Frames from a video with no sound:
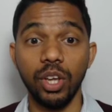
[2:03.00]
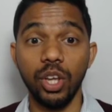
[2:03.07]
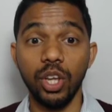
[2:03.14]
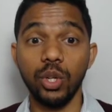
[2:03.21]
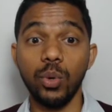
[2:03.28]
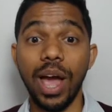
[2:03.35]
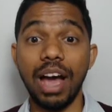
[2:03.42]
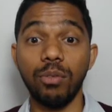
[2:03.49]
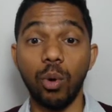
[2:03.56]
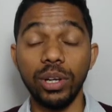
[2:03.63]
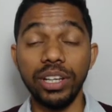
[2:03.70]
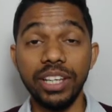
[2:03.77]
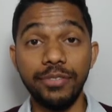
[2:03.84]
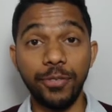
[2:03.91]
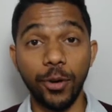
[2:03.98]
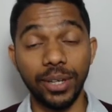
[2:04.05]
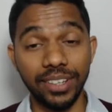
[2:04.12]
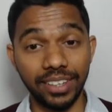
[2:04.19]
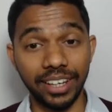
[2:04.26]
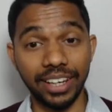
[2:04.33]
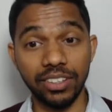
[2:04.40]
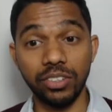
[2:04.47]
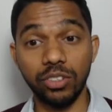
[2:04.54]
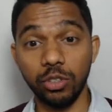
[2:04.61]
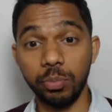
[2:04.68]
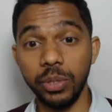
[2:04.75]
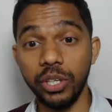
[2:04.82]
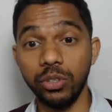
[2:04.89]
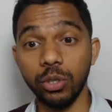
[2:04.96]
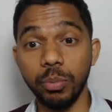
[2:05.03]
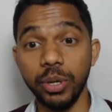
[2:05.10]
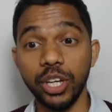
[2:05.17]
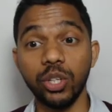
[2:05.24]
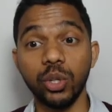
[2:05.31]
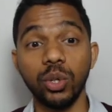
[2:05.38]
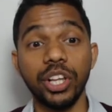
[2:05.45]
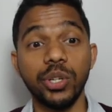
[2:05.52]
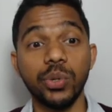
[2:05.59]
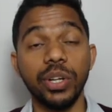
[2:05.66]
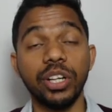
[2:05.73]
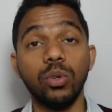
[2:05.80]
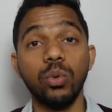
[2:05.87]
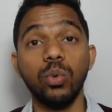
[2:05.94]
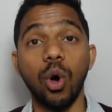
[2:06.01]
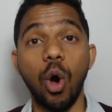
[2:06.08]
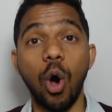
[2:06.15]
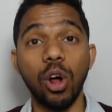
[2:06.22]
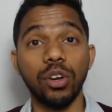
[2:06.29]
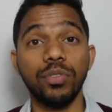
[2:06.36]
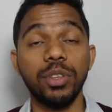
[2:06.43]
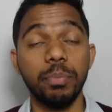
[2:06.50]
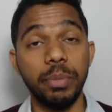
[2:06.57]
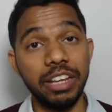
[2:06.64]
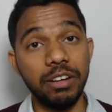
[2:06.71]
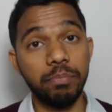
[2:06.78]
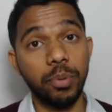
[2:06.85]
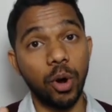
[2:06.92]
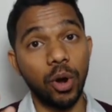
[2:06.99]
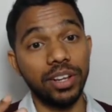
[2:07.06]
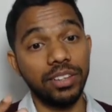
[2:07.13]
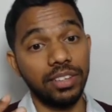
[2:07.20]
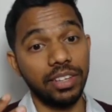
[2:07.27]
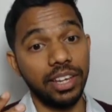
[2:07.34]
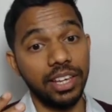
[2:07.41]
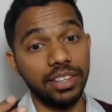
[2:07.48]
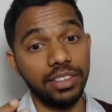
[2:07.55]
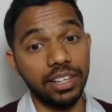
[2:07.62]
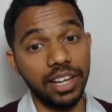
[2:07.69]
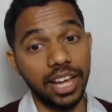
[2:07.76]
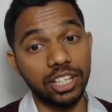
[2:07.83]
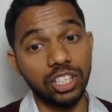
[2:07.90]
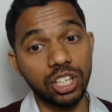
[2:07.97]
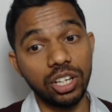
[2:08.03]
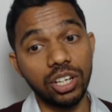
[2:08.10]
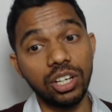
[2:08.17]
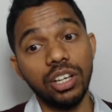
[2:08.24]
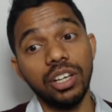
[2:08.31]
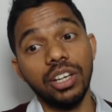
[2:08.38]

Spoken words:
You have only 40 seconds to speak, so make sure that you include all of the main points in the lecture.